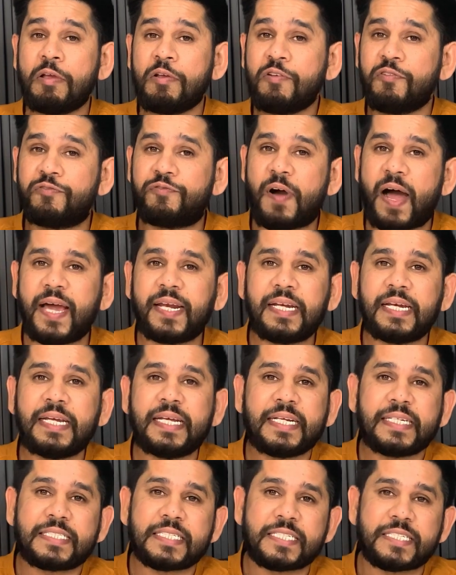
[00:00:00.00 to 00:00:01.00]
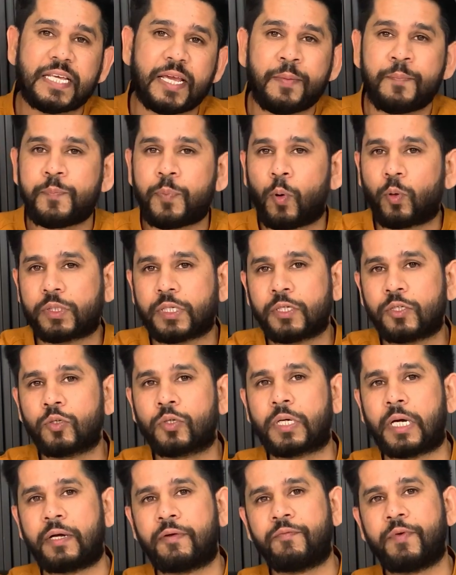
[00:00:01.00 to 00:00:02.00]
Finally, it is important to
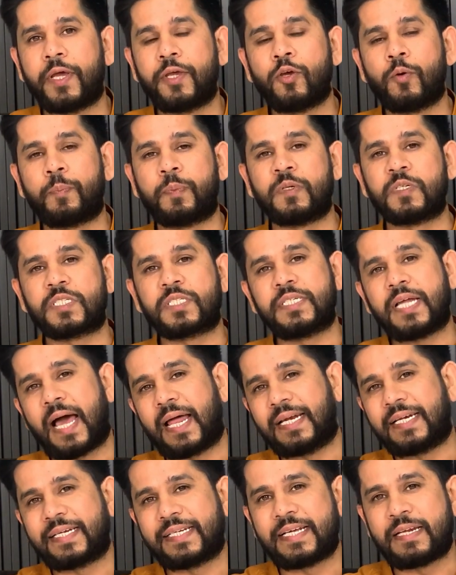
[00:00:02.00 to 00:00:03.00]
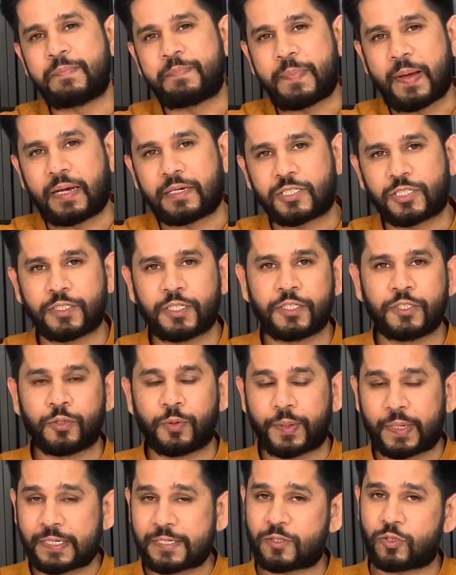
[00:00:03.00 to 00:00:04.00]
convey your personality and passion in
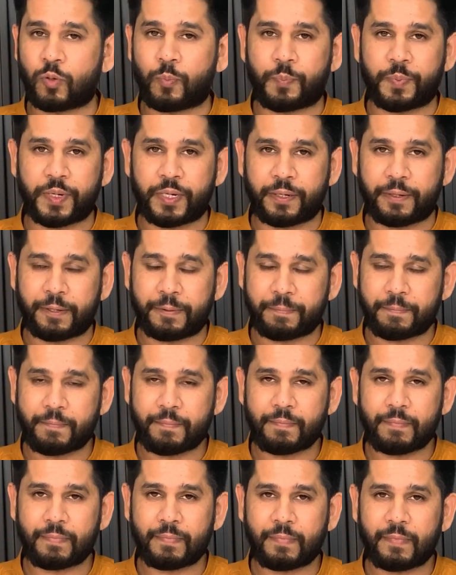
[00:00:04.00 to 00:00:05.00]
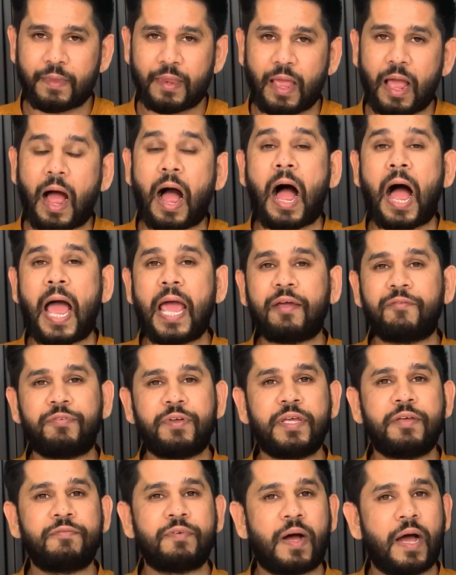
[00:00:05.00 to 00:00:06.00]
your SOP.
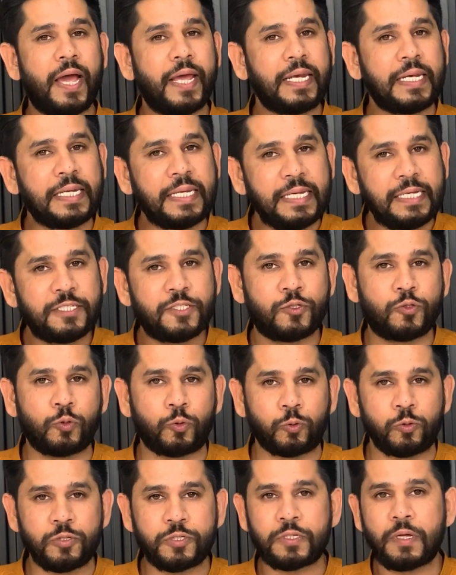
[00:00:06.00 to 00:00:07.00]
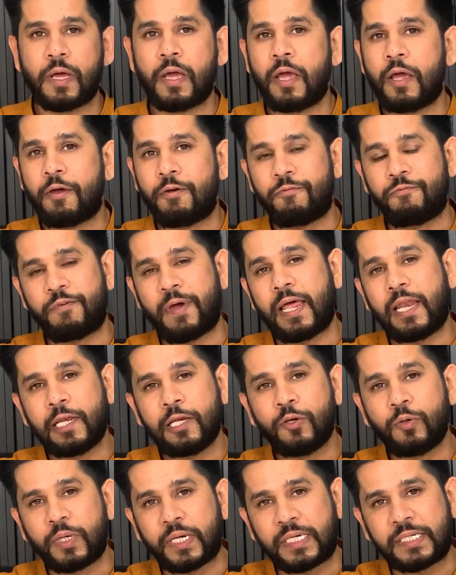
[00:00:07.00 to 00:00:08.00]
IVY League schools
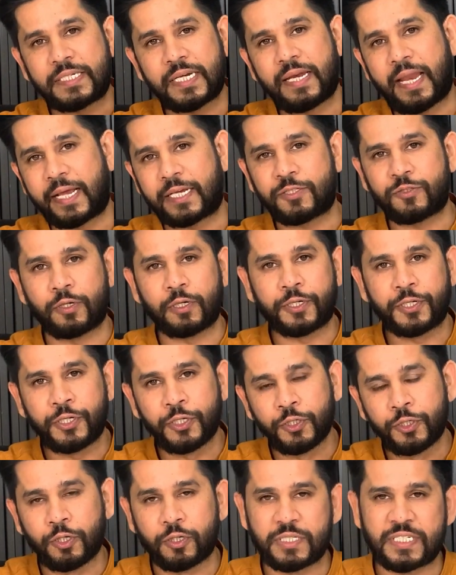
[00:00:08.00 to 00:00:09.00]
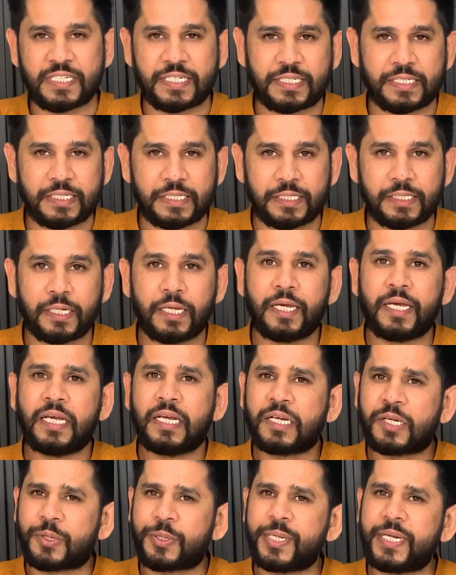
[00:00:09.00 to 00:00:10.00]
value intellectual curiosity,
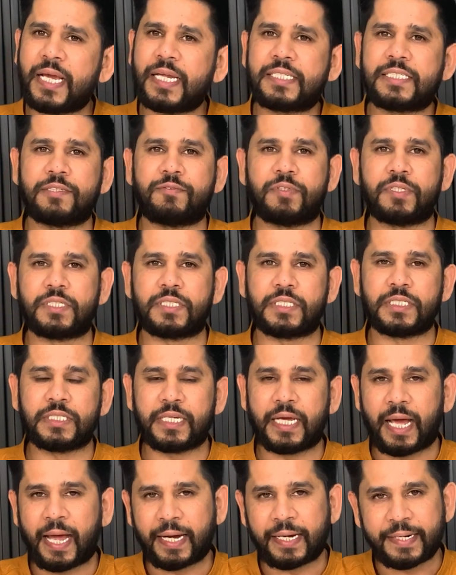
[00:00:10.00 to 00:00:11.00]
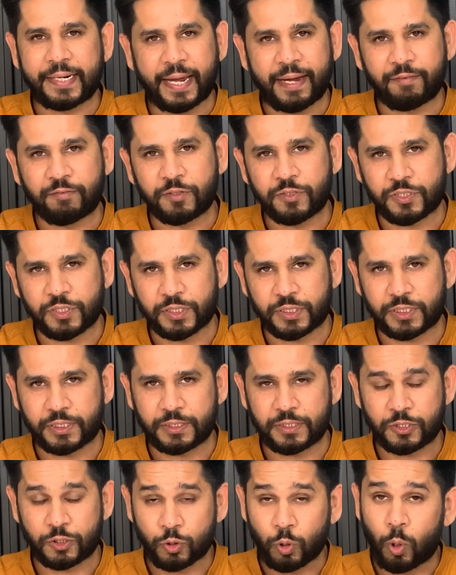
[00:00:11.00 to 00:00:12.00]
creativity, and diversity.
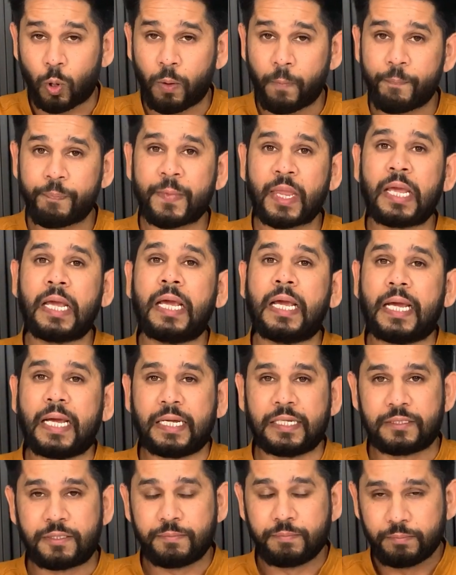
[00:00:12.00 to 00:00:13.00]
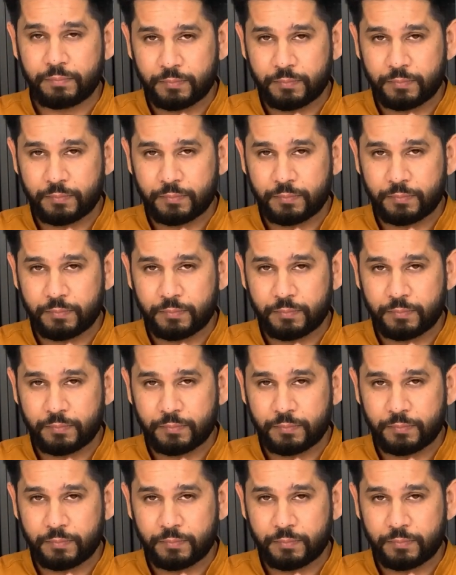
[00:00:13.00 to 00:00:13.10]
So it's